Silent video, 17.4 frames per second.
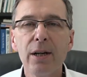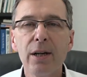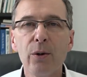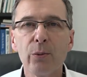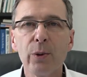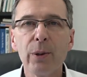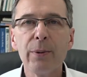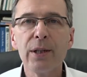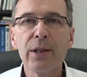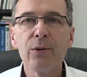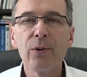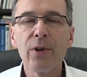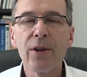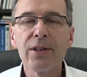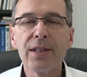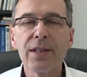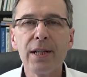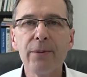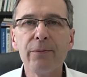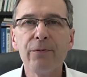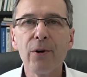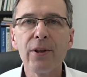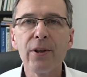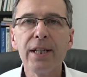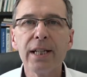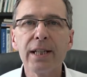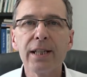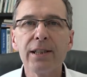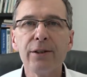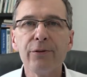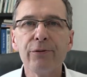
we will do the same for the negative